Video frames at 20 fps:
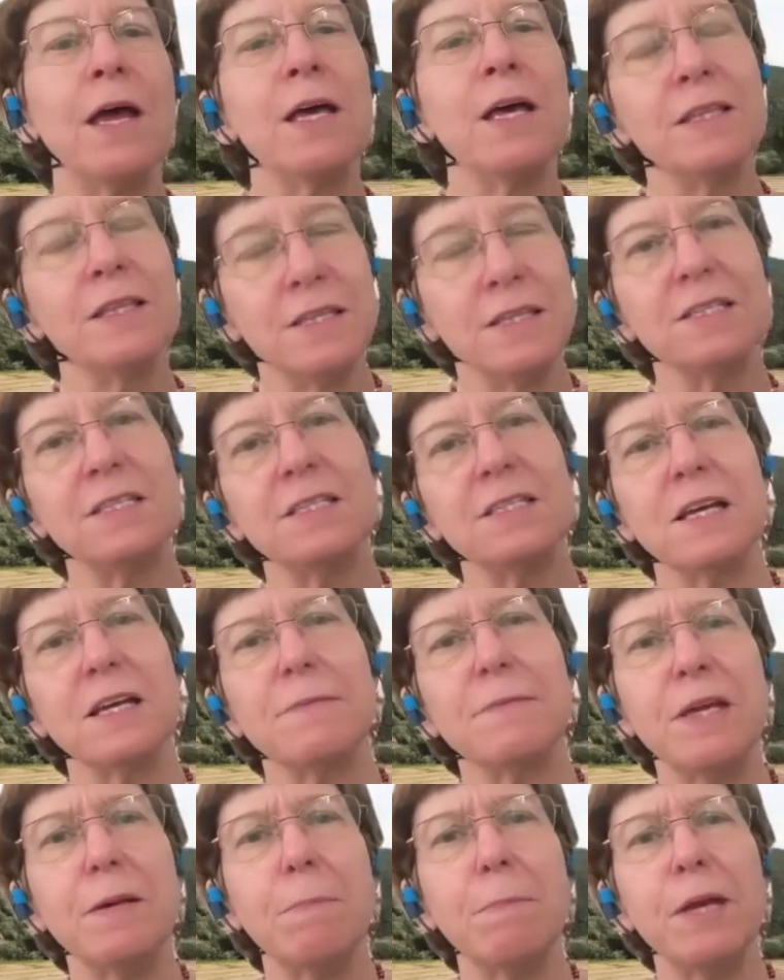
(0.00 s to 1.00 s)
This is
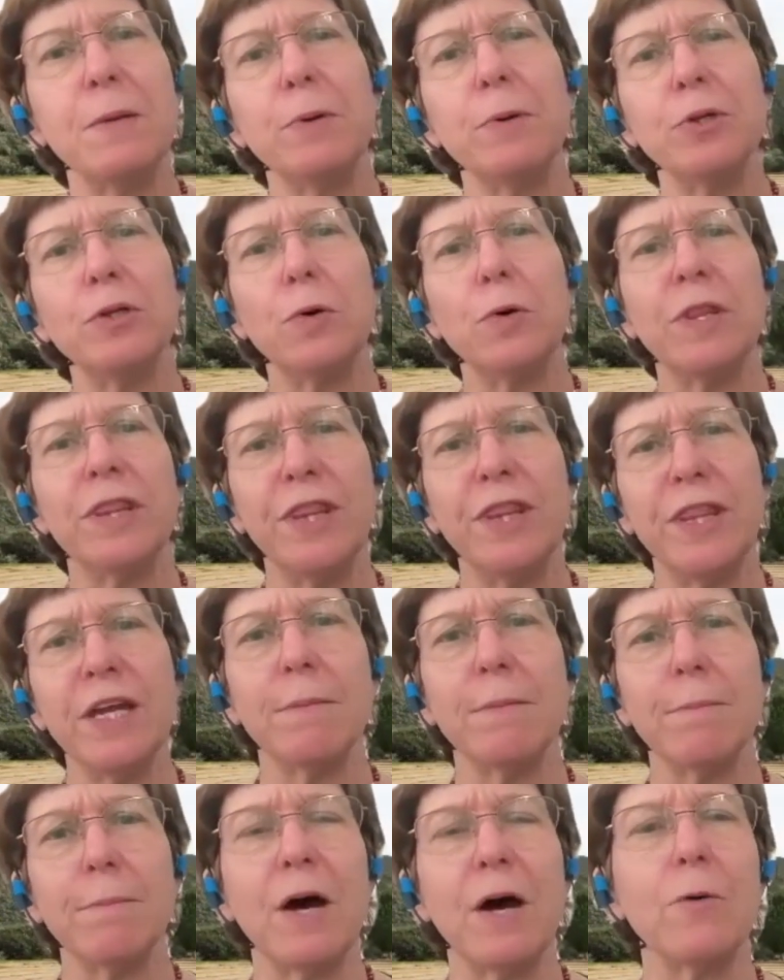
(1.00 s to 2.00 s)
something people don't think
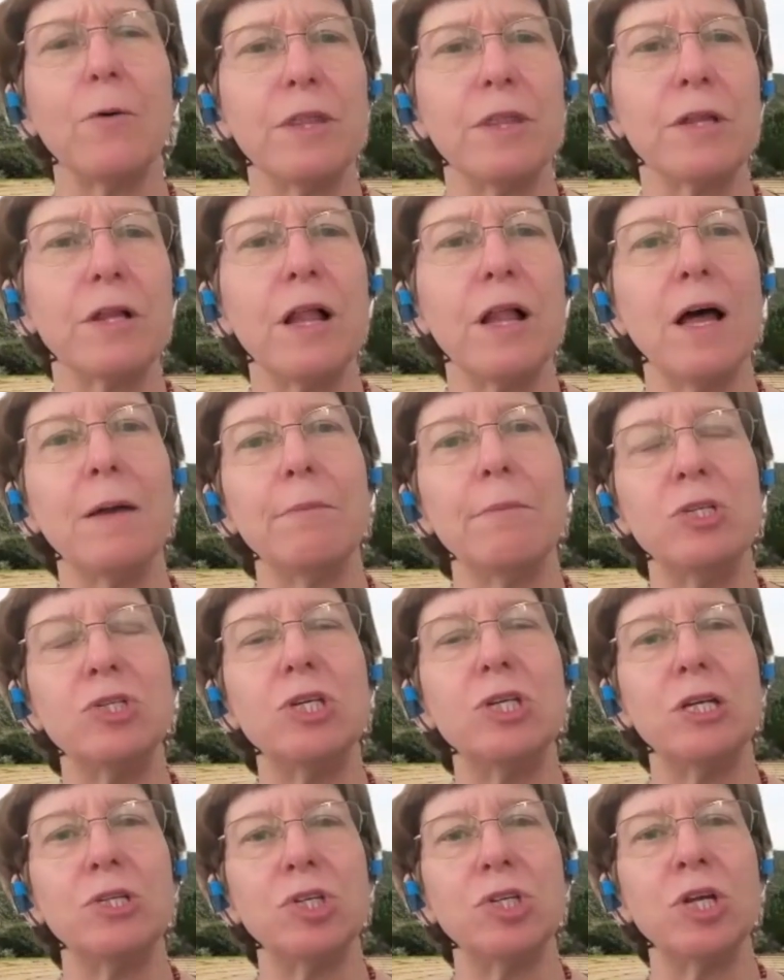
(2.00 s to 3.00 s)
about with climate
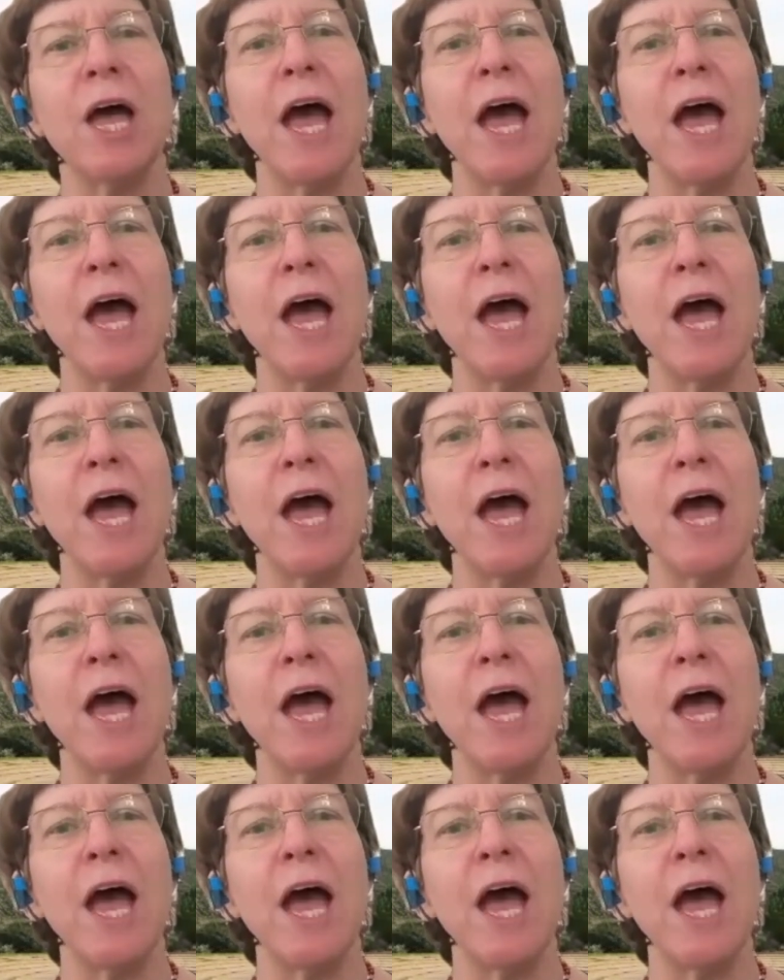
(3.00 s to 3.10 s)
change.